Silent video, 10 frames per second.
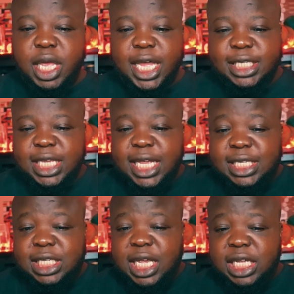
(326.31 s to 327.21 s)

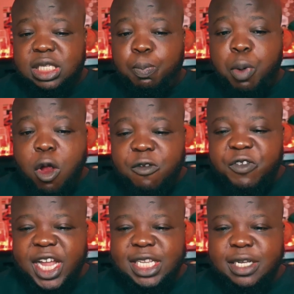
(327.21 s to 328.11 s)
Is
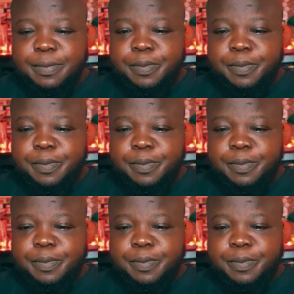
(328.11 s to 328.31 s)
perfect.